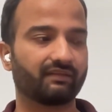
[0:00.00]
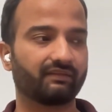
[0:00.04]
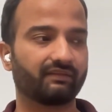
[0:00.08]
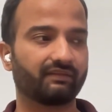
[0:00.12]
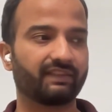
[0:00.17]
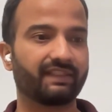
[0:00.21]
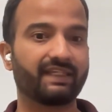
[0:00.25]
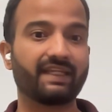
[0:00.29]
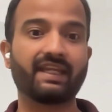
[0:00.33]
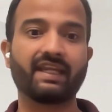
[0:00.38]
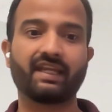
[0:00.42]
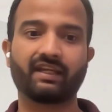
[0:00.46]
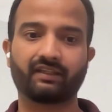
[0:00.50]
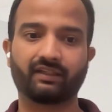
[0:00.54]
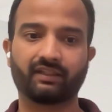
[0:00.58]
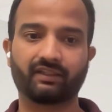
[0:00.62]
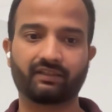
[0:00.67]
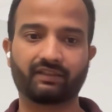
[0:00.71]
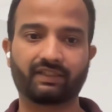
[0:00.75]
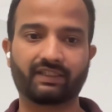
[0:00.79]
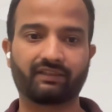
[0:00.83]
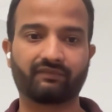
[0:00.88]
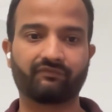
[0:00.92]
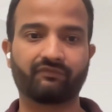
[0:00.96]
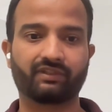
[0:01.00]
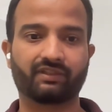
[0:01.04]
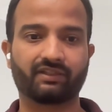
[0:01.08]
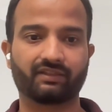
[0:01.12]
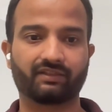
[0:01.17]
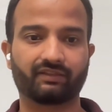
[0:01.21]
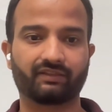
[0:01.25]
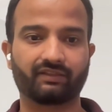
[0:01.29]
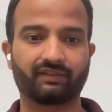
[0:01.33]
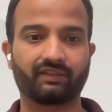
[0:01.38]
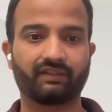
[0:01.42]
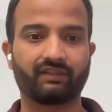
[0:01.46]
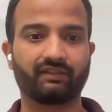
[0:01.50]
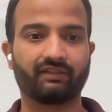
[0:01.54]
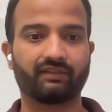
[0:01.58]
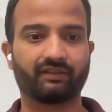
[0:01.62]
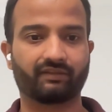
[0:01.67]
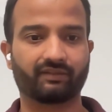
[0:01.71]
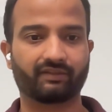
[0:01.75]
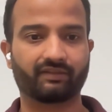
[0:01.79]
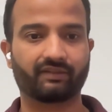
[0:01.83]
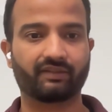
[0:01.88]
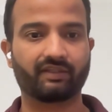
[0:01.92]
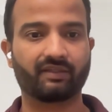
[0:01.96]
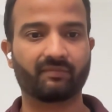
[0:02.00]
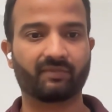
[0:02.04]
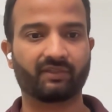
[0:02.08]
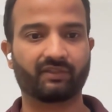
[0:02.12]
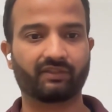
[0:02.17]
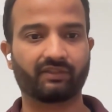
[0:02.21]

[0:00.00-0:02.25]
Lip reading: the ANN, which is the nearest neighbor